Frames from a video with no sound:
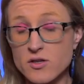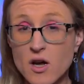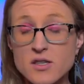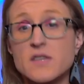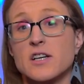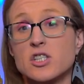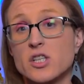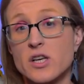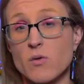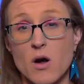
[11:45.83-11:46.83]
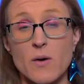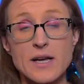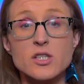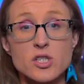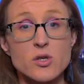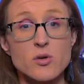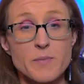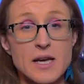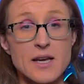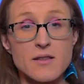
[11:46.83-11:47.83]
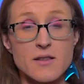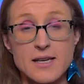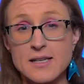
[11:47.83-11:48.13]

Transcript: does eventually grow into being the